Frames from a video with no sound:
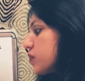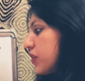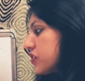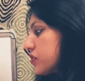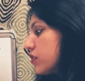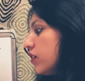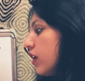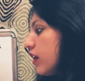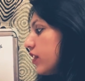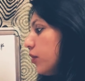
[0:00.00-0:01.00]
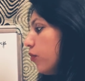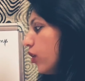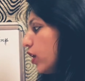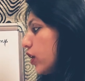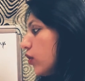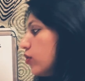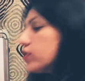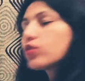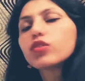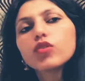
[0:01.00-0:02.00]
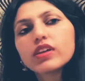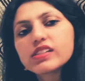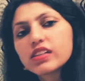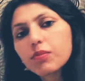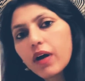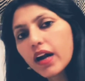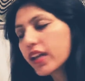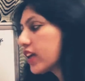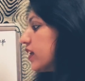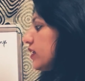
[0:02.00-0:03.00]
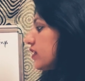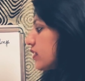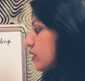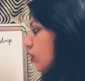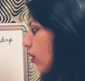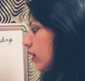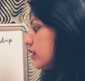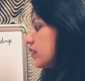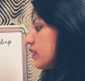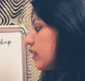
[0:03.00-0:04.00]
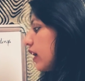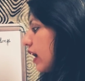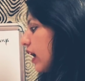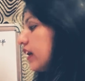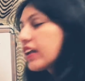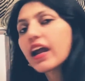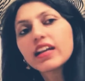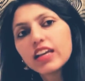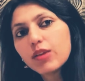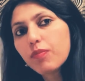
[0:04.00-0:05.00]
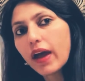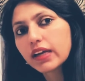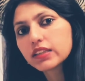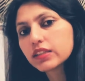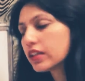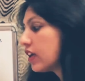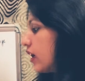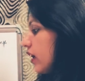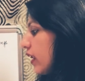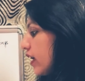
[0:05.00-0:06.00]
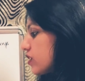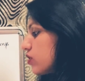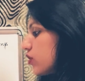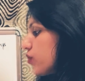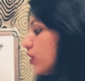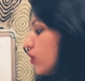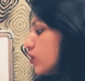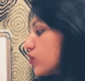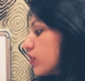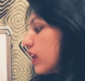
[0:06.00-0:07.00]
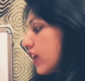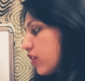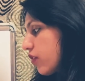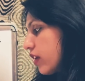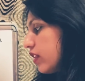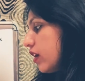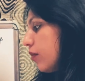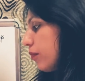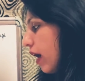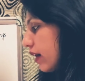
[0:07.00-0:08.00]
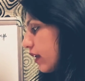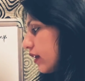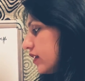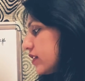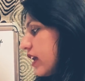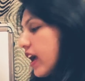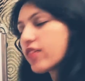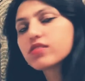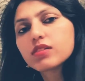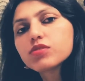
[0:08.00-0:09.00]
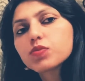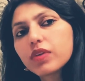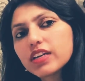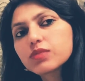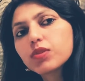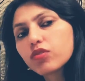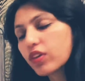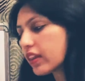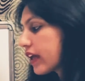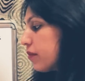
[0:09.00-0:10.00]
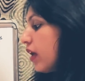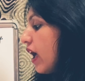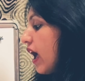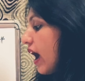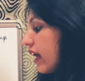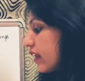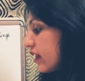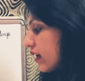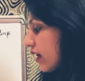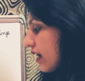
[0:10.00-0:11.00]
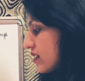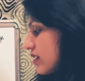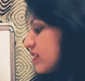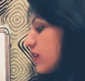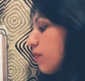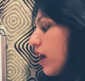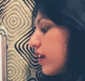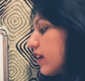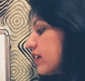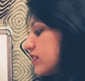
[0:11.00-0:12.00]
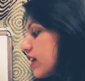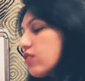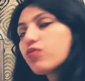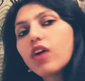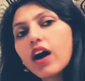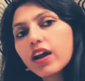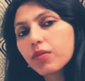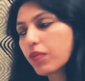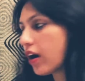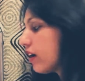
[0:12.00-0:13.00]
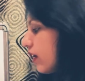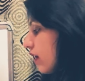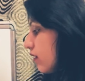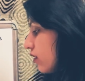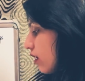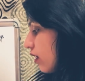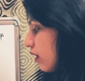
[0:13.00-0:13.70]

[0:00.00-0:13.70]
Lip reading: picture, the molecules, or you can say the particles in the solids, they are tightly packed. Next, if we look to the liquid, the particles, they have some space between them, and in the gases the particles are far apart and